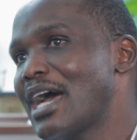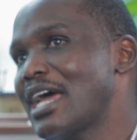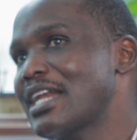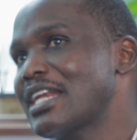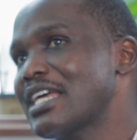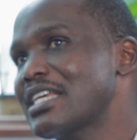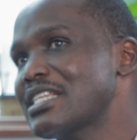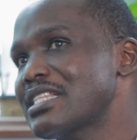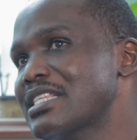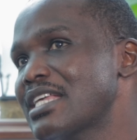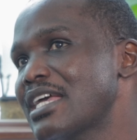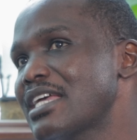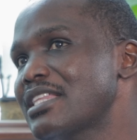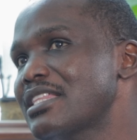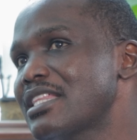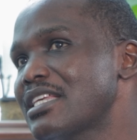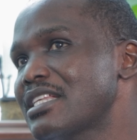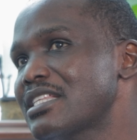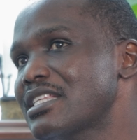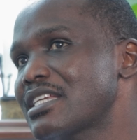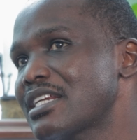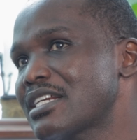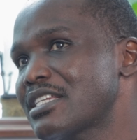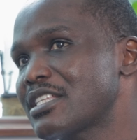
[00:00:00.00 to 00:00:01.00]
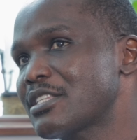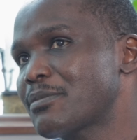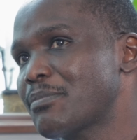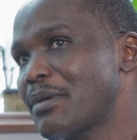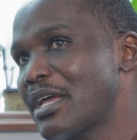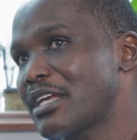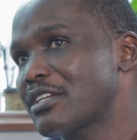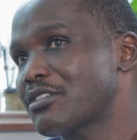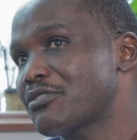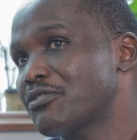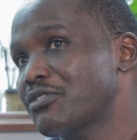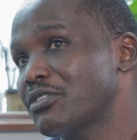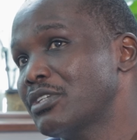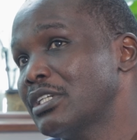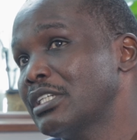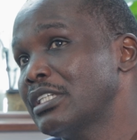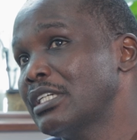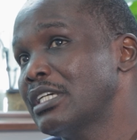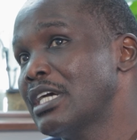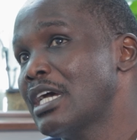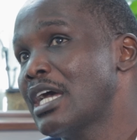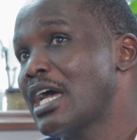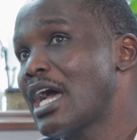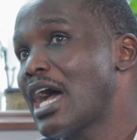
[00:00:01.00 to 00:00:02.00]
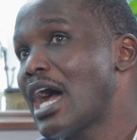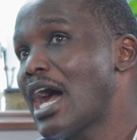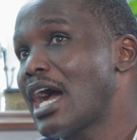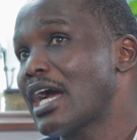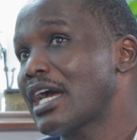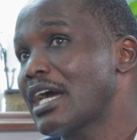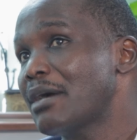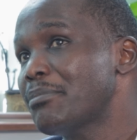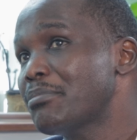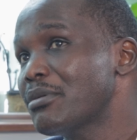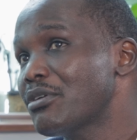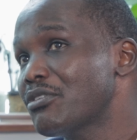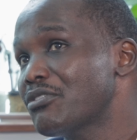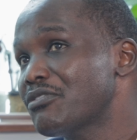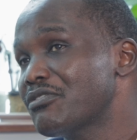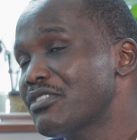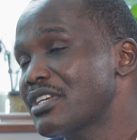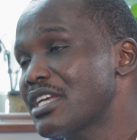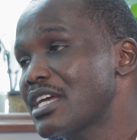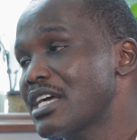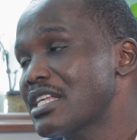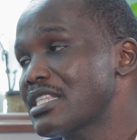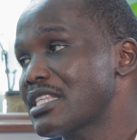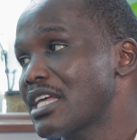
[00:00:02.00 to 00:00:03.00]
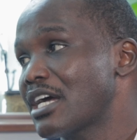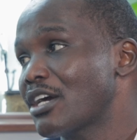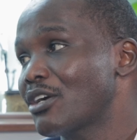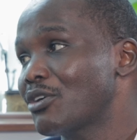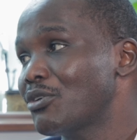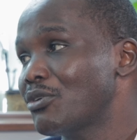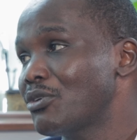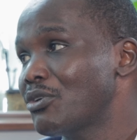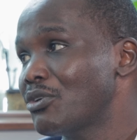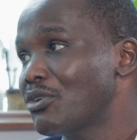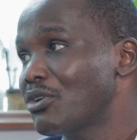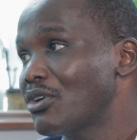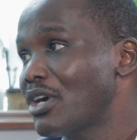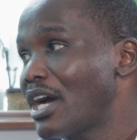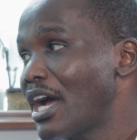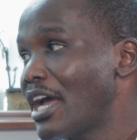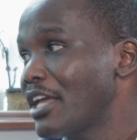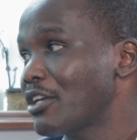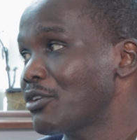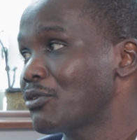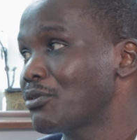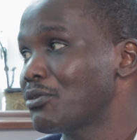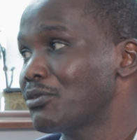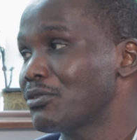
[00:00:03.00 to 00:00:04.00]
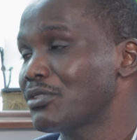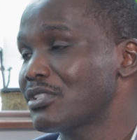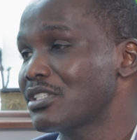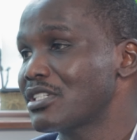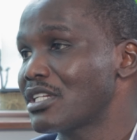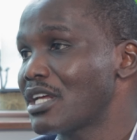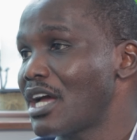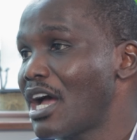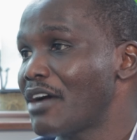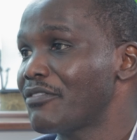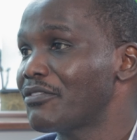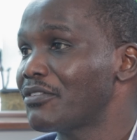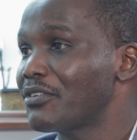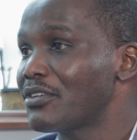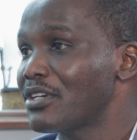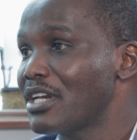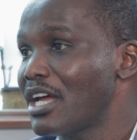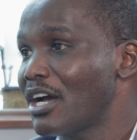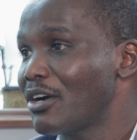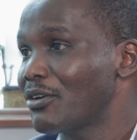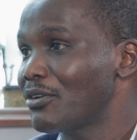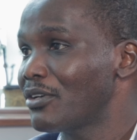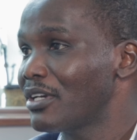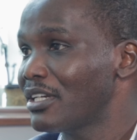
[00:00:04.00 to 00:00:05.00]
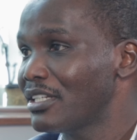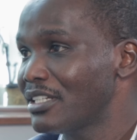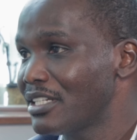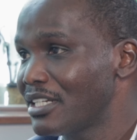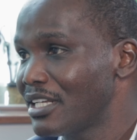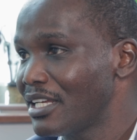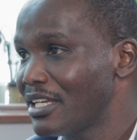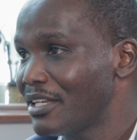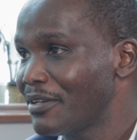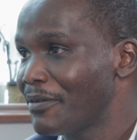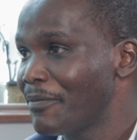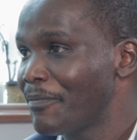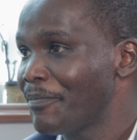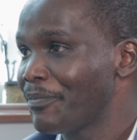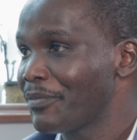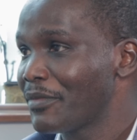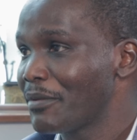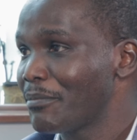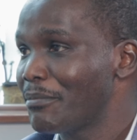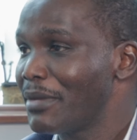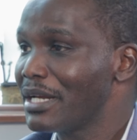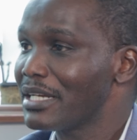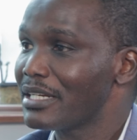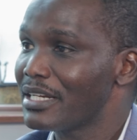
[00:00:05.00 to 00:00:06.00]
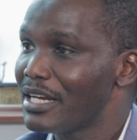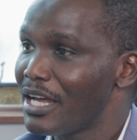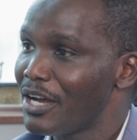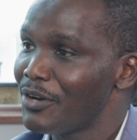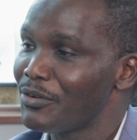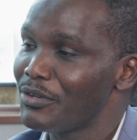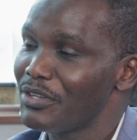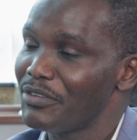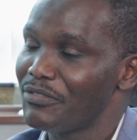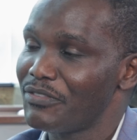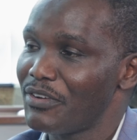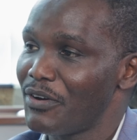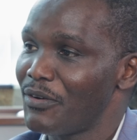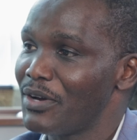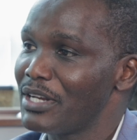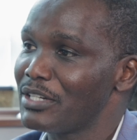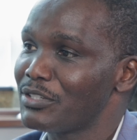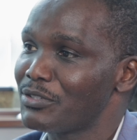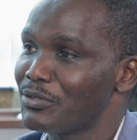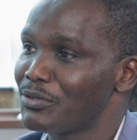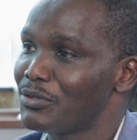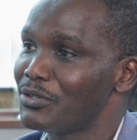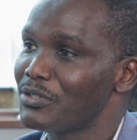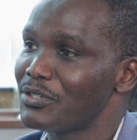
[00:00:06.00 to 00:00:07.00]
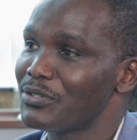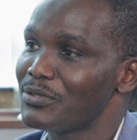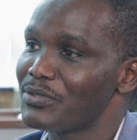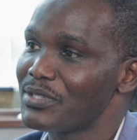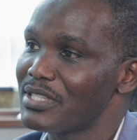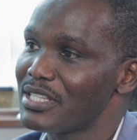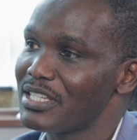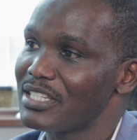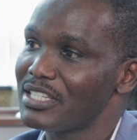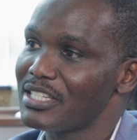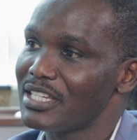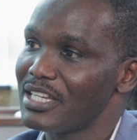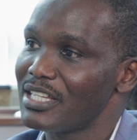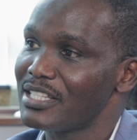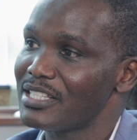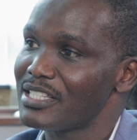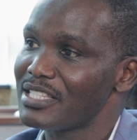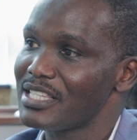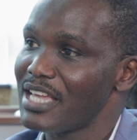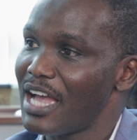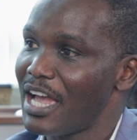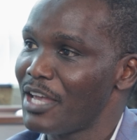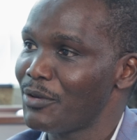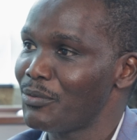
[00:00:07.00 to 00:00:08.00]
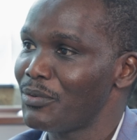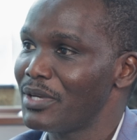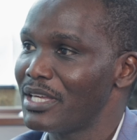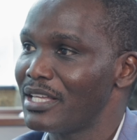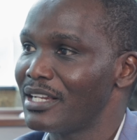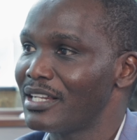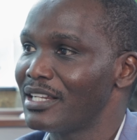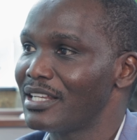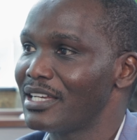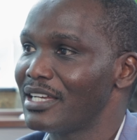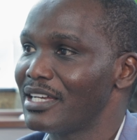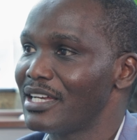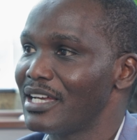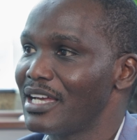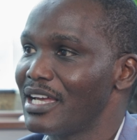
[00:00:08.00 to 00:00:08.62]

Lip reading: And I say this respectfully. A couple of years ago, I couldn't afford a holiday. But now if I want to go to Seychelles, I will.